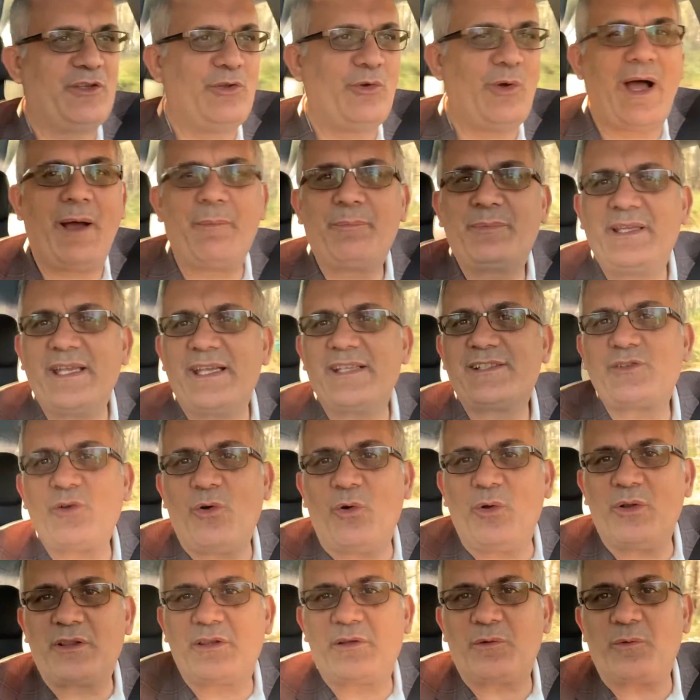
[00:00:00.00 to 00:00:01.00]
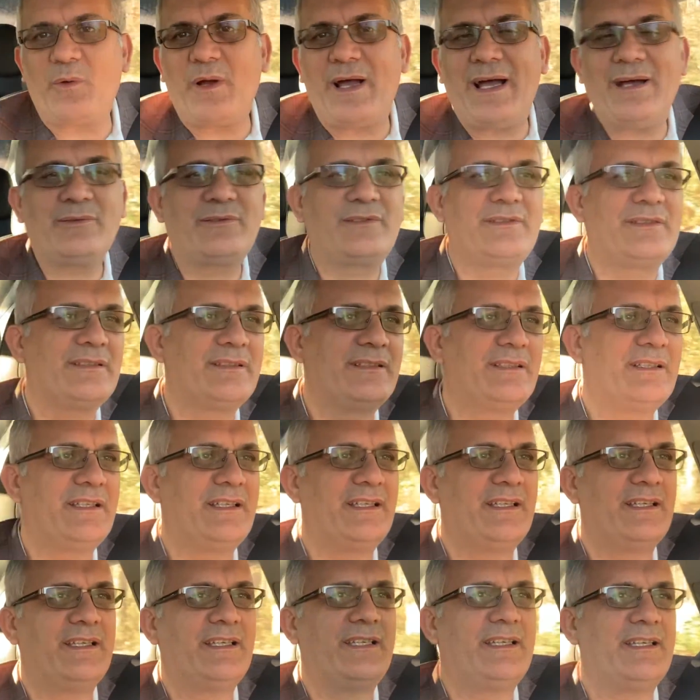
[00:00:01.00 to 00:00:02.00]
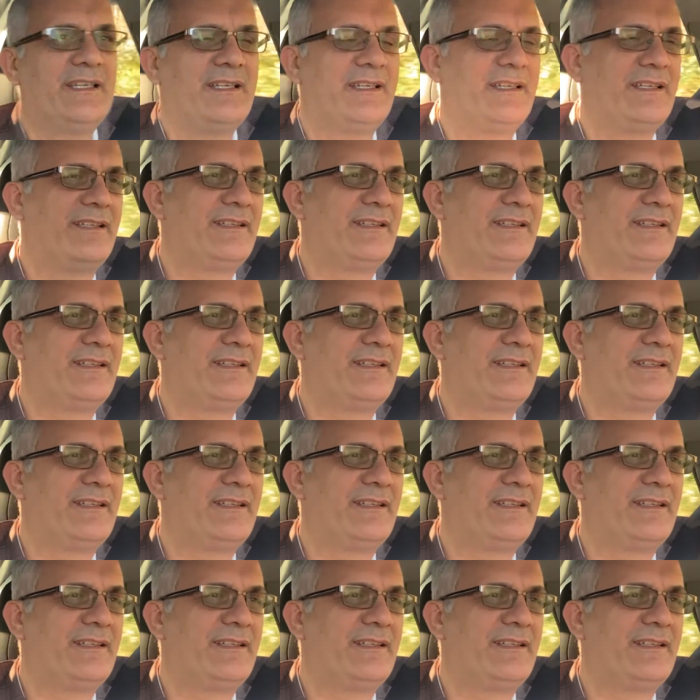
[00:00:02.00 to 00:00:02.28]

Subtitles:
you updates all throughout the